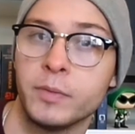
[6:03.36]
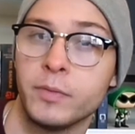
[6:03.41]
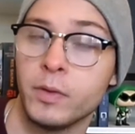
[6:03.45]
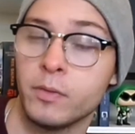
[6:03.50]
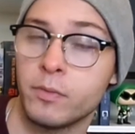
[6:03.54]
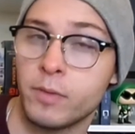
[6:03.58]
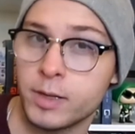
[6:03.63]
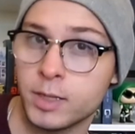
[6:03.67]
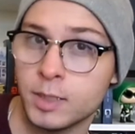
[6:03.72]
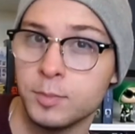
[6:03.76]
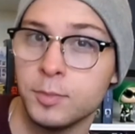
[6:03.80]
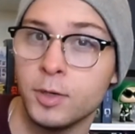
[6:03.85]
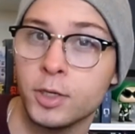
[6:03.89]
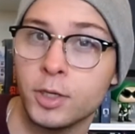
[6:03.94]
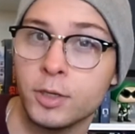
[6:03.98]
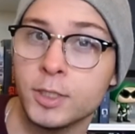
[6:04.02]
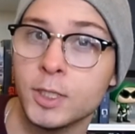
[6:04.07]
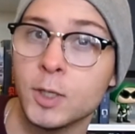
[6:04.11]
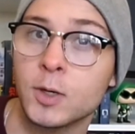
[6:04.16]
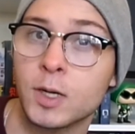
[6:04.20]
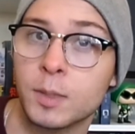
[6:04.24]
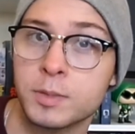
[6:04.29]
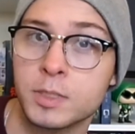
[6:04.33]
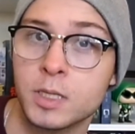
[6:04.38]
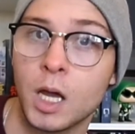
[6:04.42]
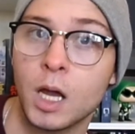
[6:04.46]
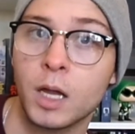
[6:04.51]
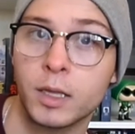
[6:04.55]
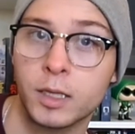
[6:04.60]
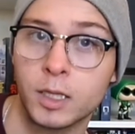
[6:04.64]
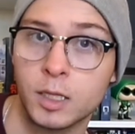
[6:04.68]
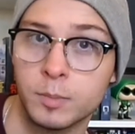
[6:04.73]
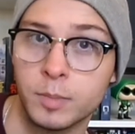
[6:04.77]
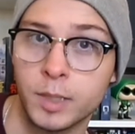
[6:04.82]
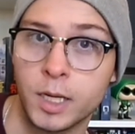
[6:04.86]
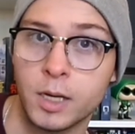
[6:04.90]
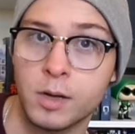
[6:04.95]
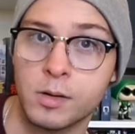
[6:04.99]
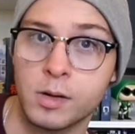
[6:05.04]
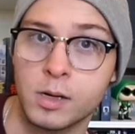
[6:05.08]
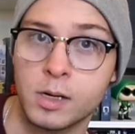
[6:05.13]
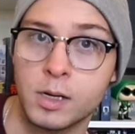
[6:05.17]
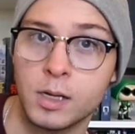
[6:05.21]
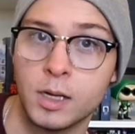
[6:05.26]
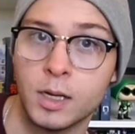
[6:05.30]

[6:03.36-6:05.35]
you've read the book, you know what I'm talking about.